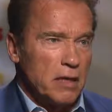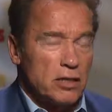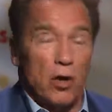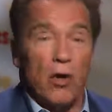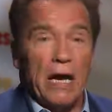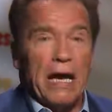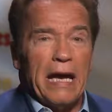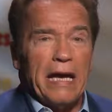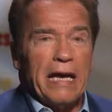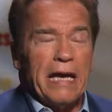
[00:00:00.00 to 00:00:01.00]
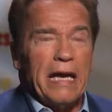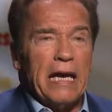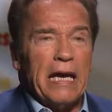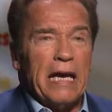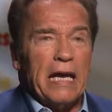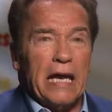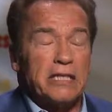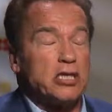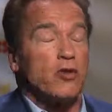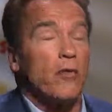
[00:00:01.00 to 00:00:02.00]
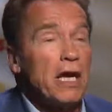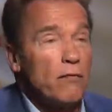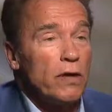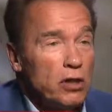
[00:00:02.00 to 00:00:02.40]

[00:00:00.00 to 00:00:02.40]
So it's great